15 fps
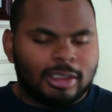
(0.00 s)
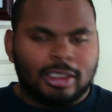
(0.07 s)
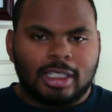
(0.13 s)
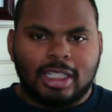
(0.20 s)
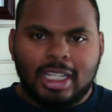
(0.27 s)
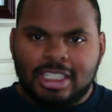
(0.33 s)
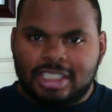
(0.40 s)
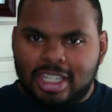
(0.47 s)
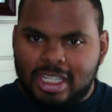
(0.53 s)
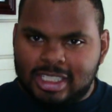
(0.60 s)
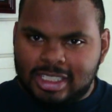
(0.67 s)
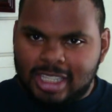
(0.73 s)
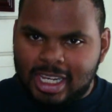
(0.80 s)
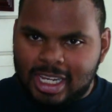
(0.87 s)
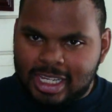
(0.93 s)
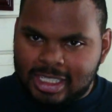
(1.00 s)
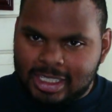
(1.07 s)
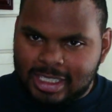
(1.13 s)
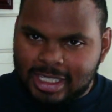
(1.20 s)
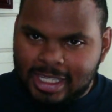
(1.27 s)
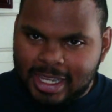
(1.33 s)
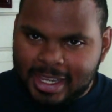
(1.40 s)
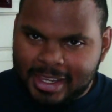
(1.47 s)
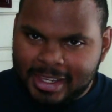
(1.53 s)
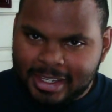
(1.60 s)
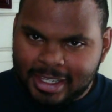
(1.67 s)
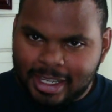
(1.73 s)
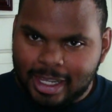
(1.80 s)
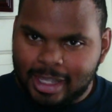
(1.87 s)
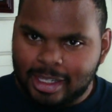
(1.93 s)
Clay Chastain,
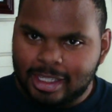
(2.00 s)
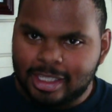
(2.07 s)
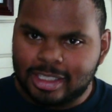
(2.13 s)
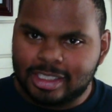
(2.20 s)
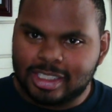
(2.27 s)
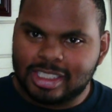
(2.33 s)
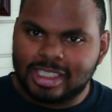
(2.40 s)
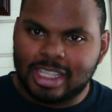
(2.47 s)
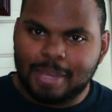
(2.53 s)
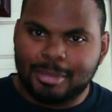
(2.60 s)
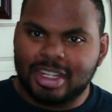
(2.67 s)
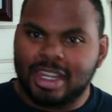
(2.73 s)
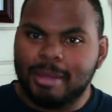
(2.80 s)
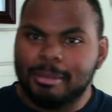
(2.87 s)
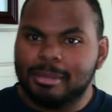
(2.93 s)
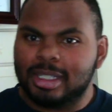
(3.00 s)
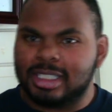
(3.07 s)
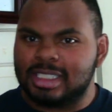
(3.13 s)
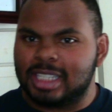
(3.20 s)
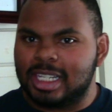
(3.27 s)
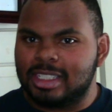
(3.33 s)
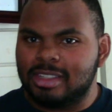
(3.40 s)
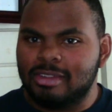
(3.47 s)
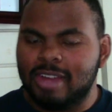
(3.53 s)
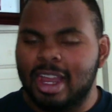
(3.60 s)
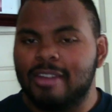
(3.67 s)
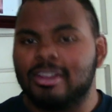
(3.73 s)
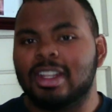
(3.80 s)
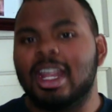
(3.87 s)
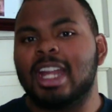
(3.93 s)
and just sum it up, because I don't
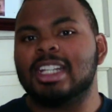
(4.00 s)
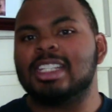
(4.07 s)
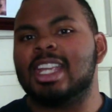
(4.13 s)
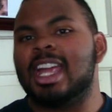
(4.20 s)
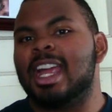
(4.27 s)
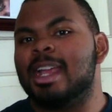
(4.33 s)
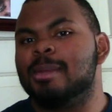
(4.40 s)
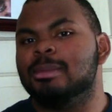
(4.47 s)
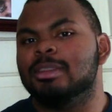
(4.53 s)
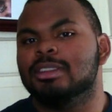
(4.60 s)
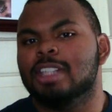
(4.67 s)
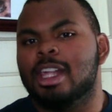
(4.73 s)
have a lot of time.